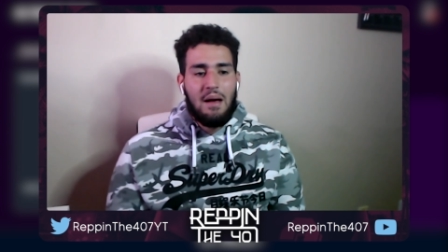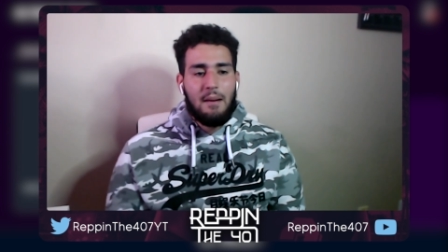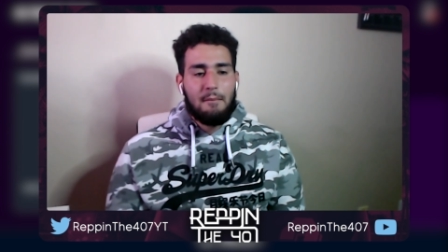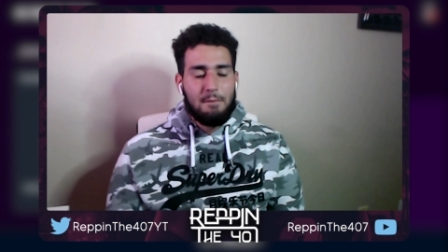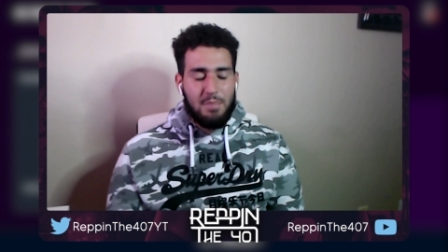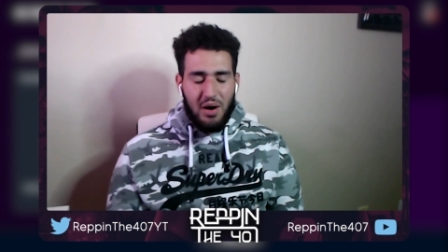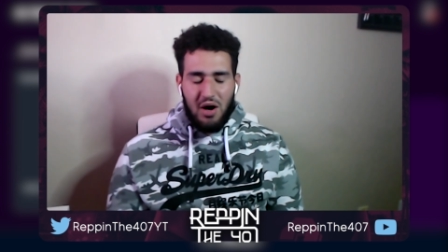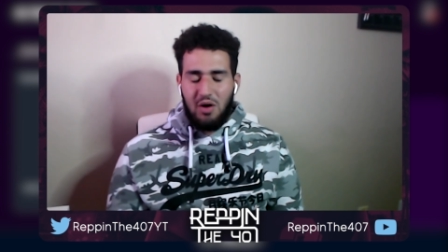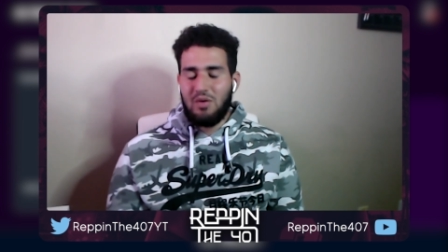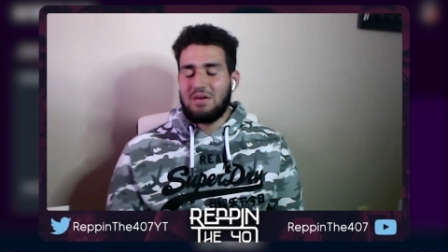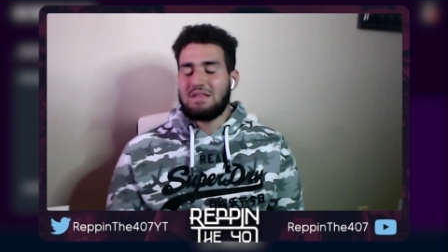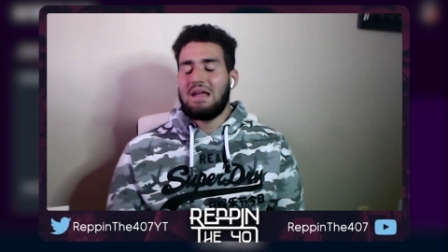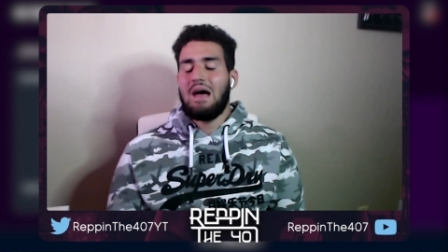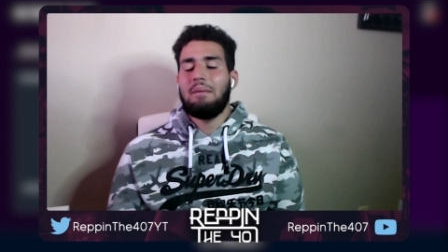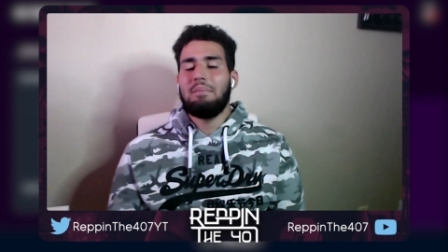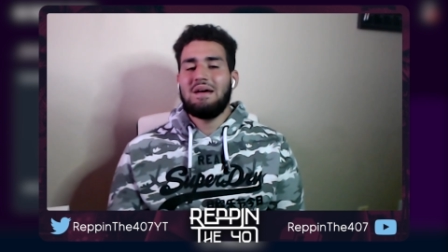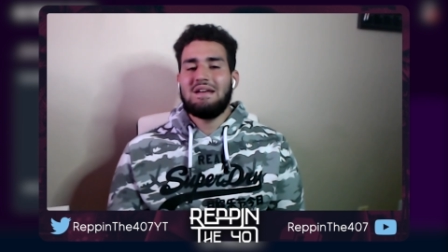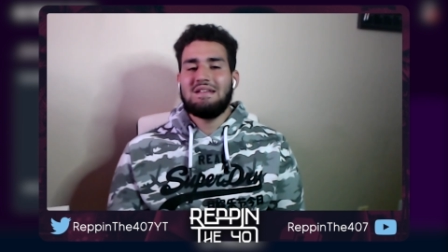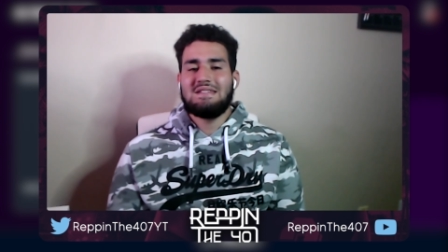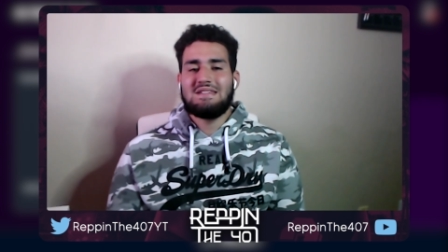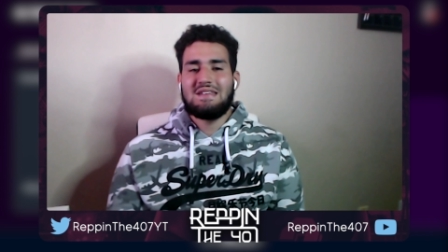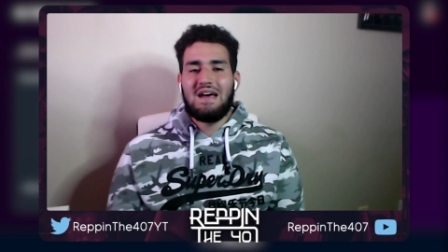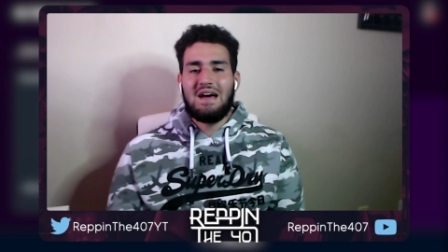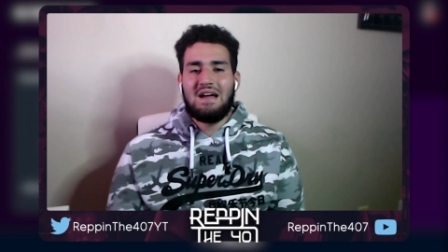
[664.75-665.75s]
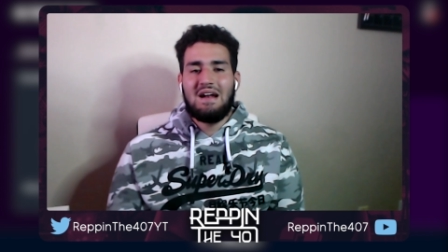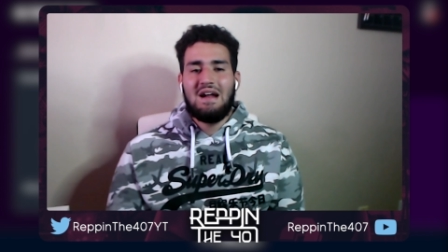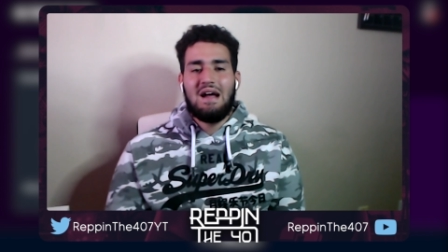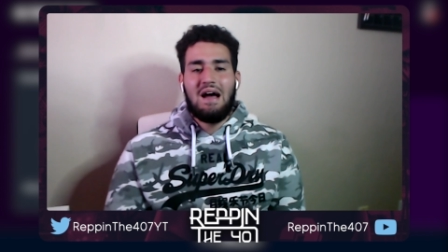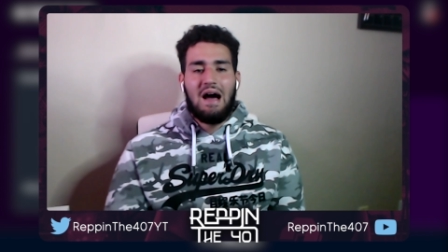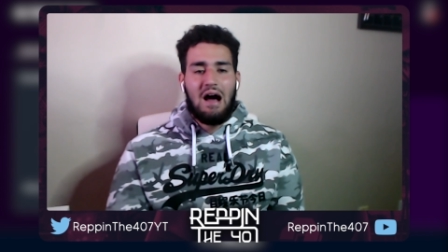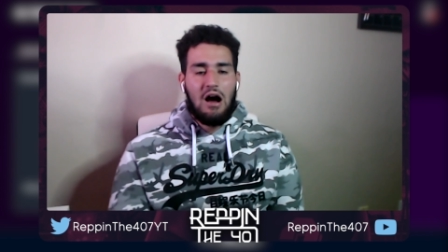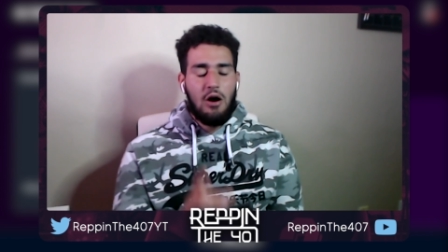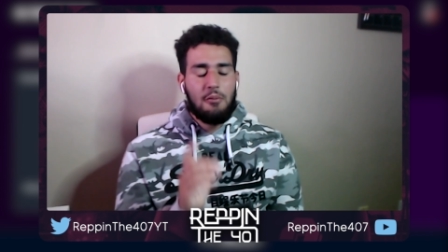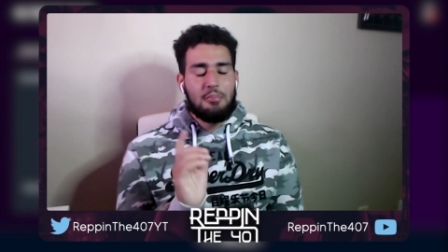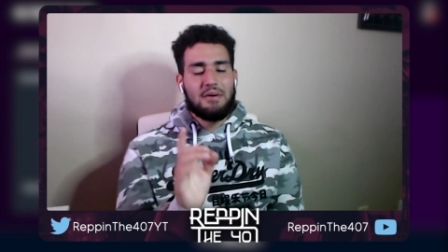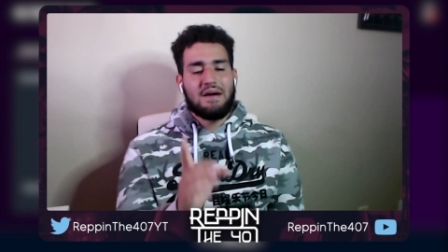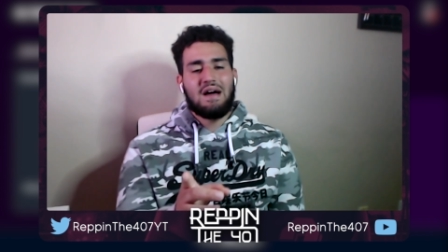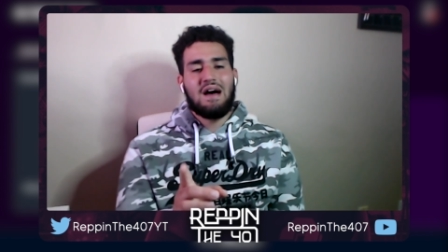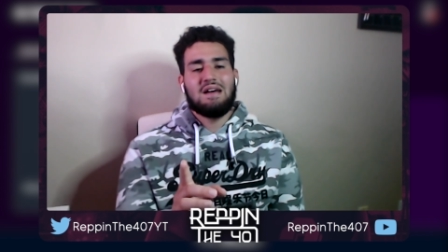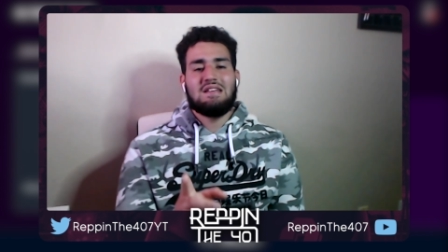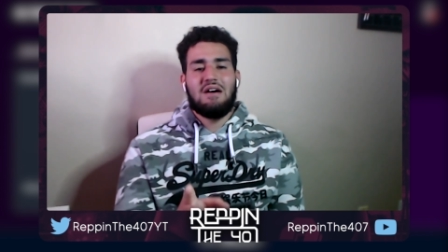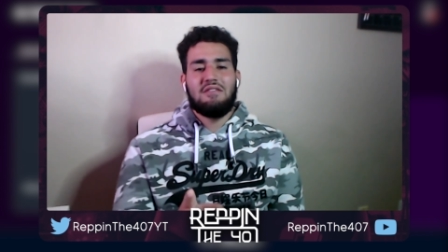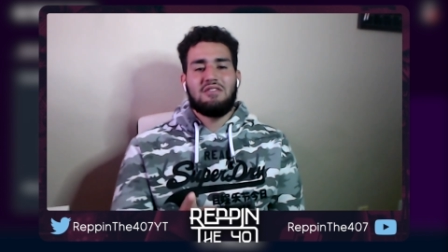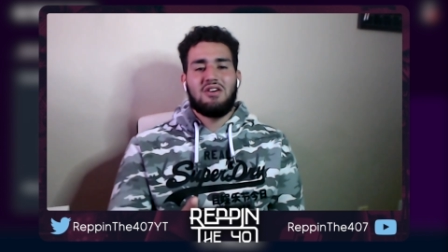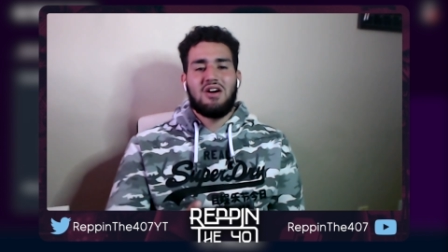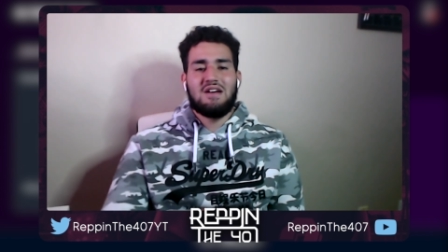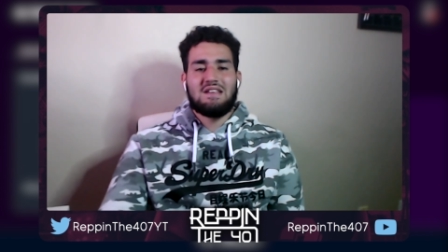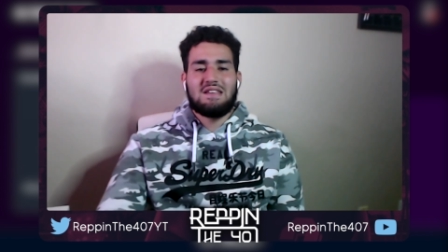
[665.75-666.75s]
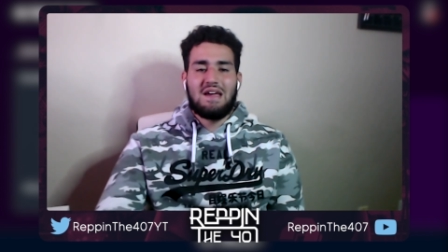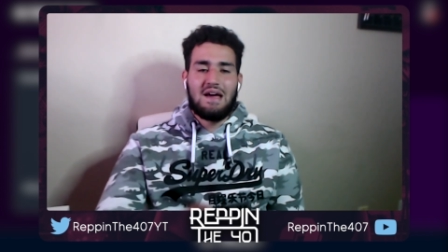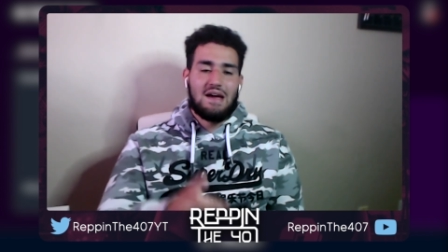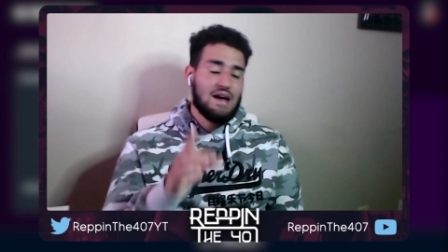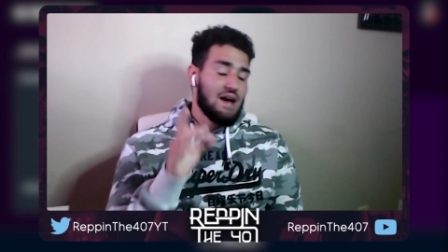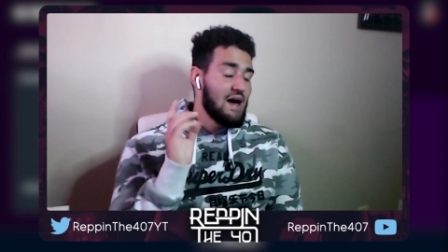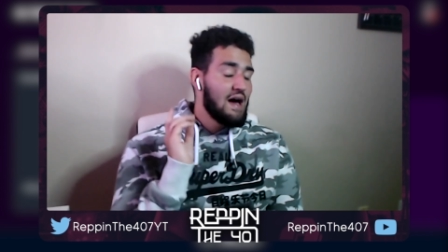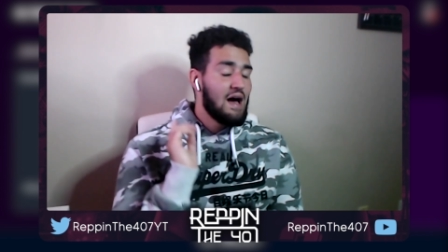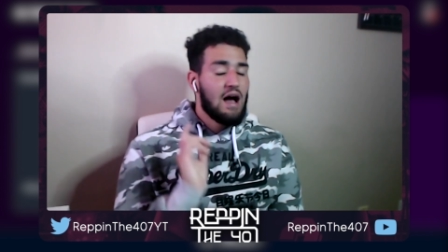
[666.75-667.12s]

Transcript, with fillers: But with that being said, I hope you guys have a great day.